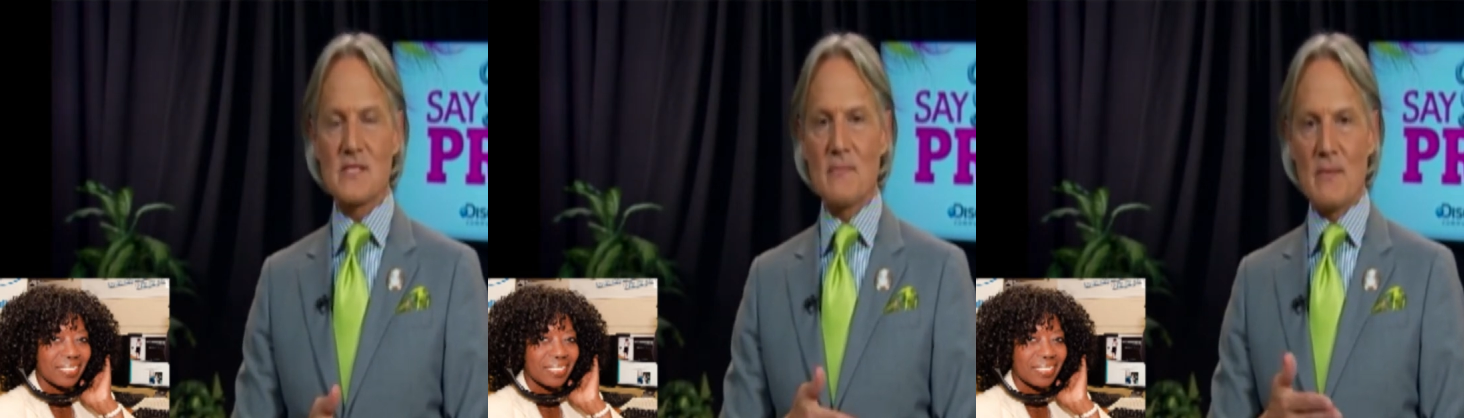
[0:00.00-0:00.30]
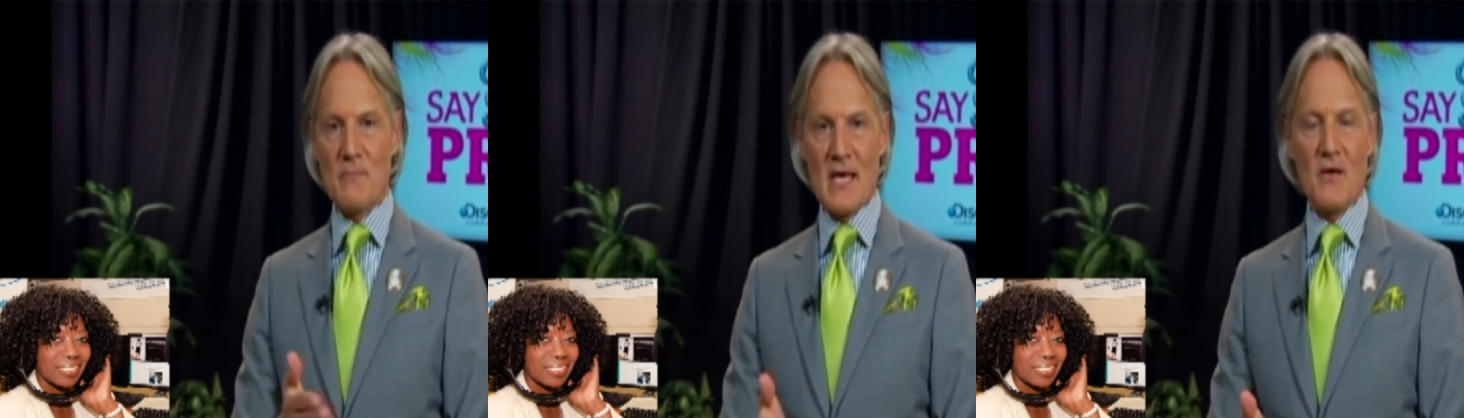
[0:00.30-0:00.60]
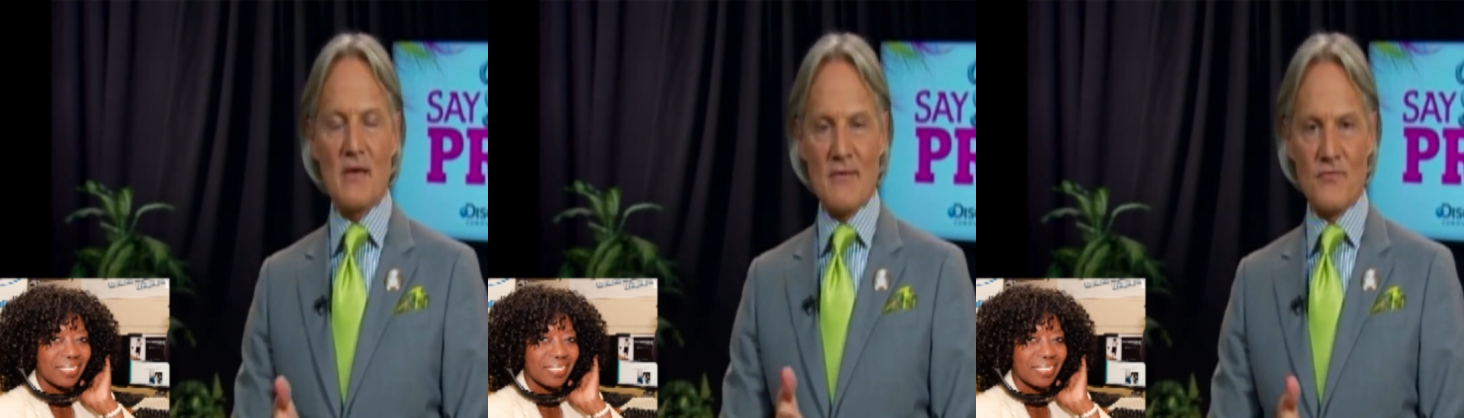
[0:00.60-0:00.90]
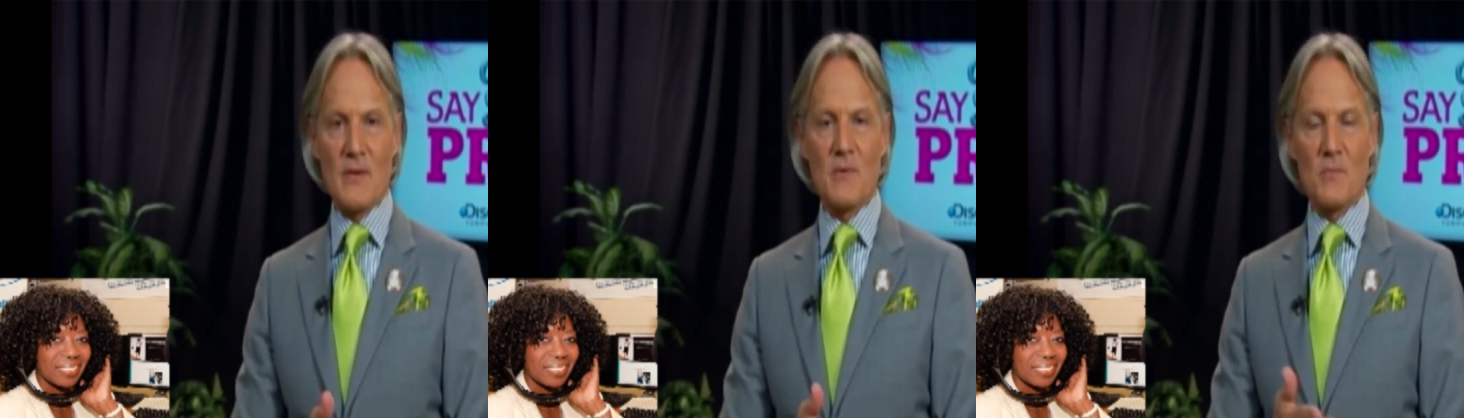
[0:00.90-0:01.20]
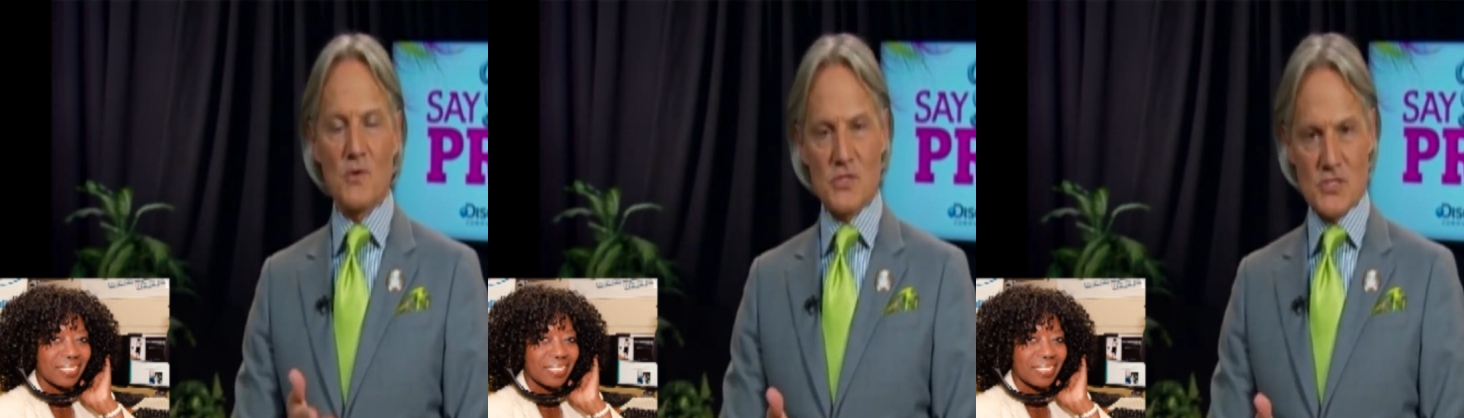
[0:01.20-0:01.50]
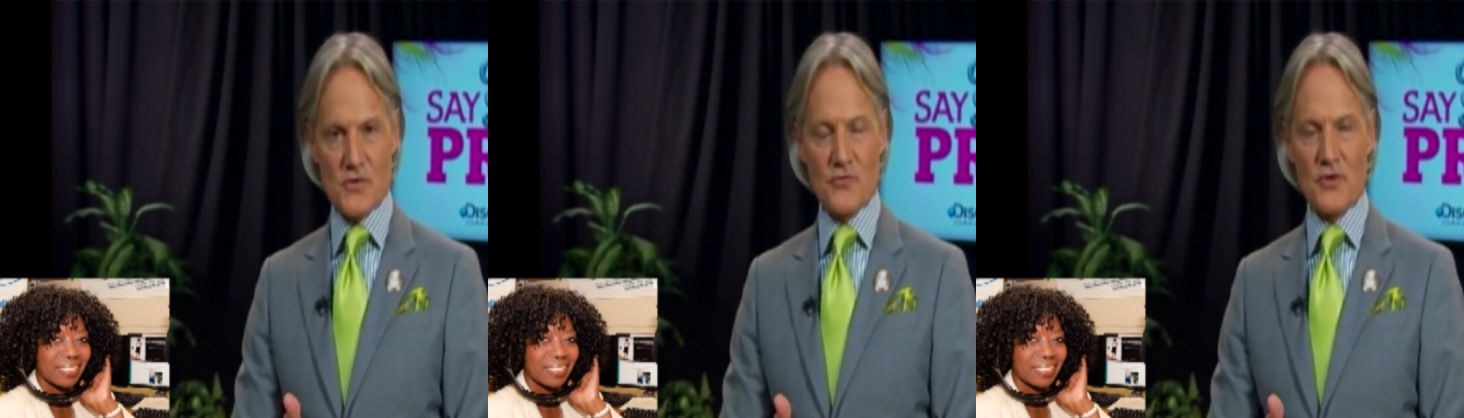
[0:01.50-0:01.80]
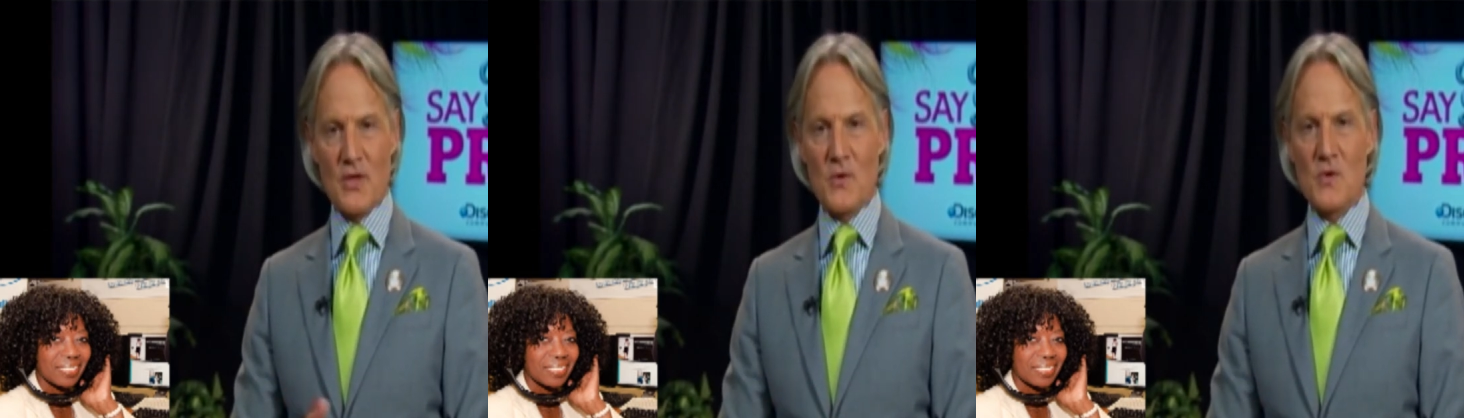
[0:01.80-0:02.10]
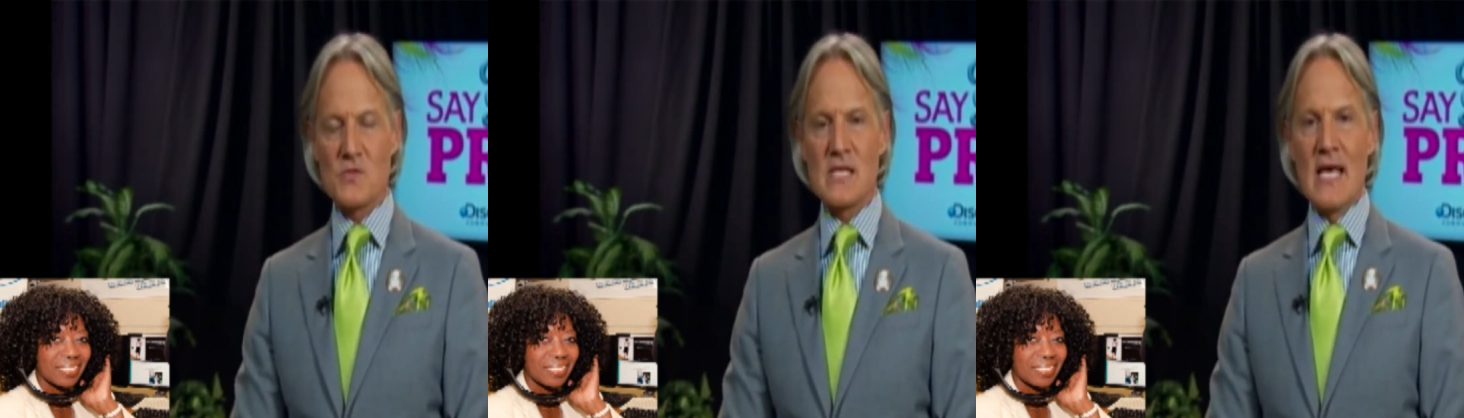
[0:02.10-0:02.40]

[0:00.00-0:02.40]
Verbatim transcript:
Speaker 1: I mean, male and female, more so for the girls.